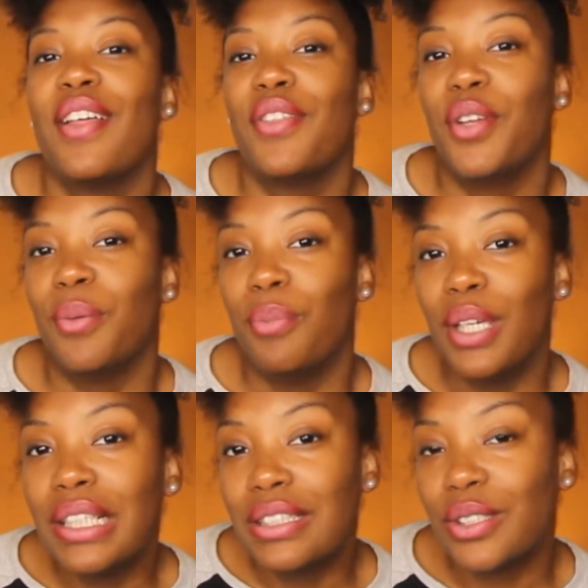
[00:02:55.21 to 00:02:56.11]
They're
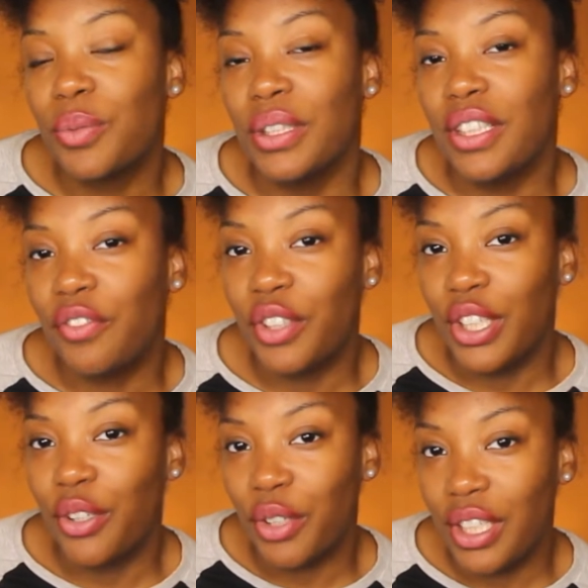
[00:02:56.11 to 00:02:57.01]
mixed with different
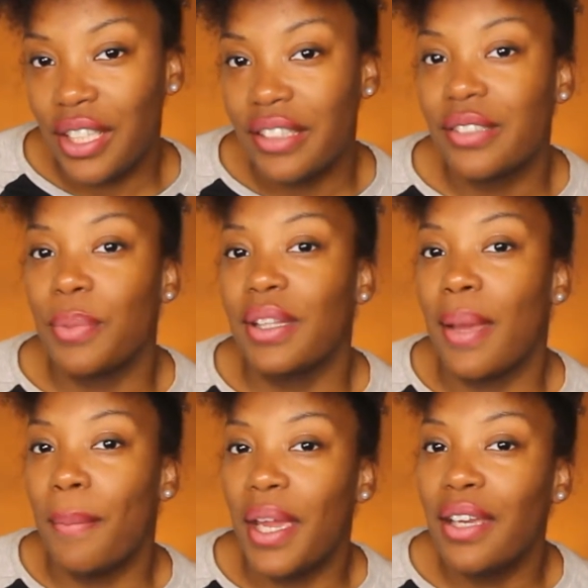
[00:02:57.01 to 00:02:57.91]
ingredients, but
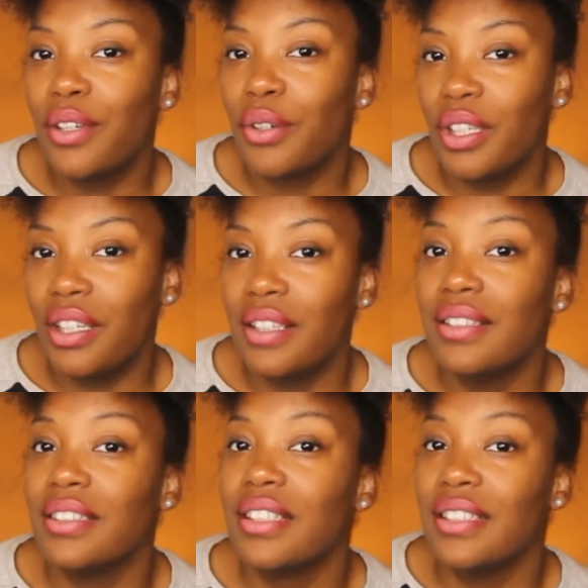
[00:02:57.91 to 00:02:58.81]
that main ingredient
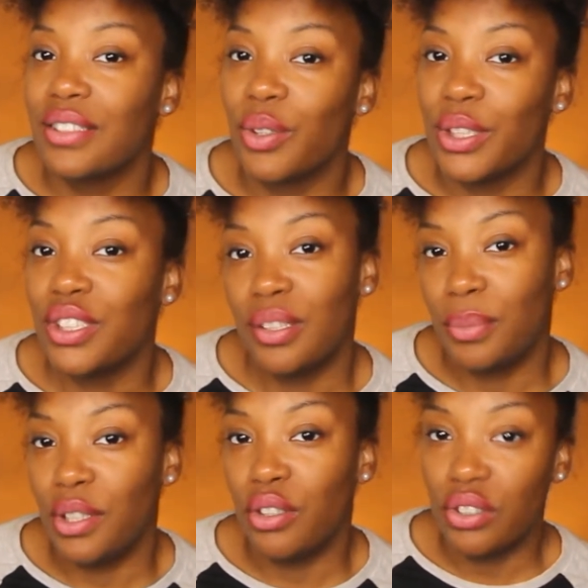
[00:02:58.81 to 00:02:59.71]
is going to
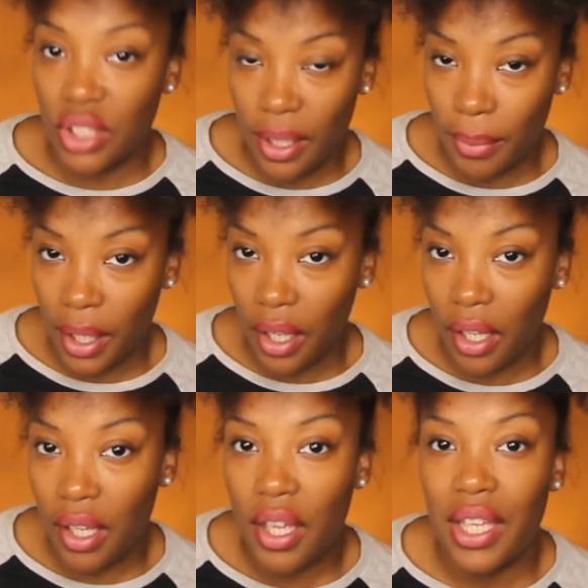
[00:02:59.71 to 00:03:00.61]
be your
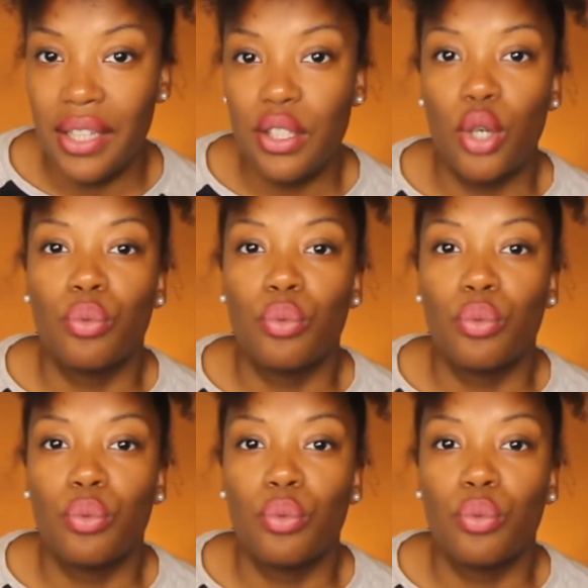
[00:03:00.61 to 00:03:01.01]
Chebe, and they're